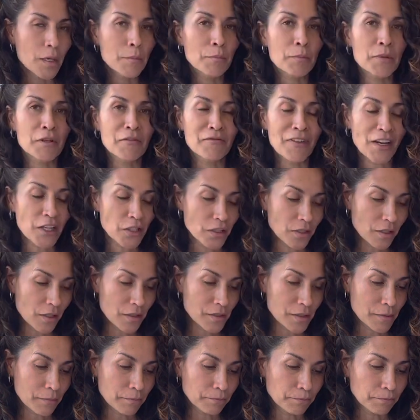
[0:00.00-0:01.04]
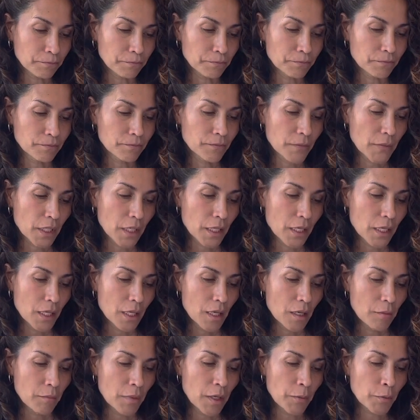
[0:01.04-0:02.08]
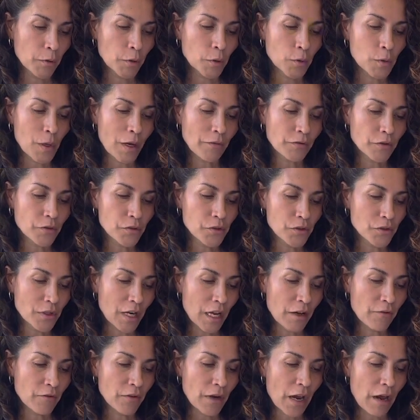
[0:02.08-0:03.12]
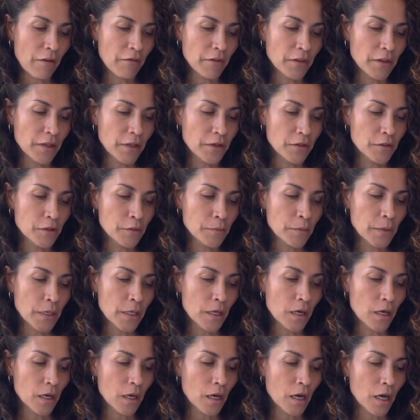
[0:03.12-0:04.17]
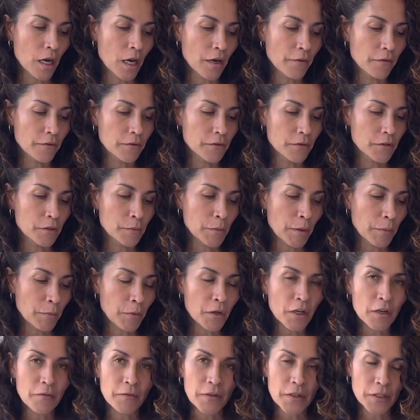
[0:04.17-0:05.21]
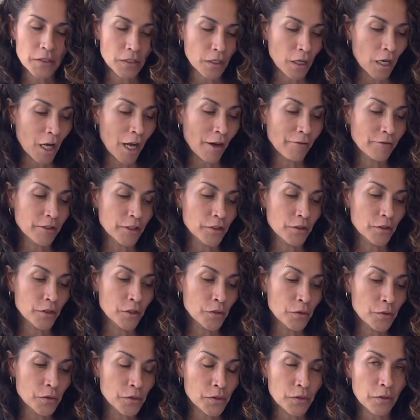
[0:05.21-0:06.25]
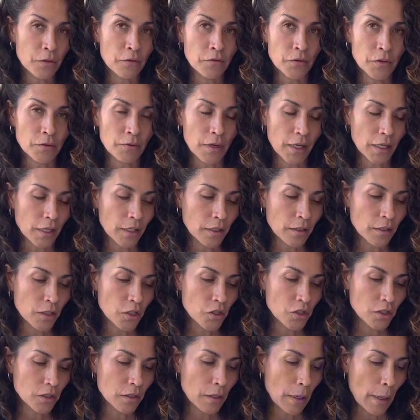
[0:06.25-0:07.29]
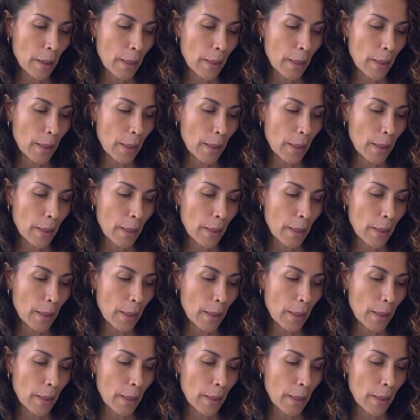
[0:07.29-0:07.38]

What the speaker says: Perfectionism. People who often strive for everything to be perfect often do so for recognition.